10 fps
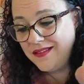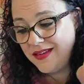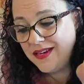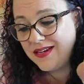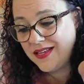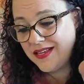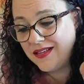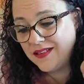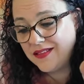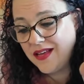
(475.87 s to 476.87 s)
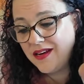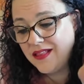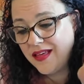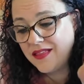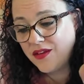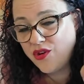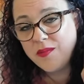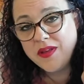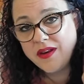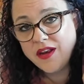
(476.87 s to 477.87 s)
needing to heal, kind of like the
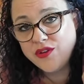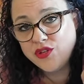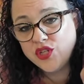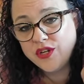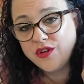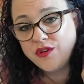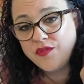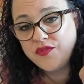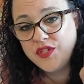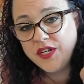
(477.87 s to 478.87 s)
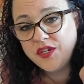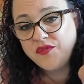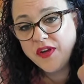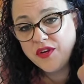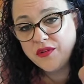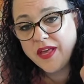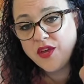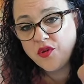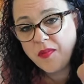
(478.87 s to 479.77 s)
Hermit energy, you know? Need to find your light, your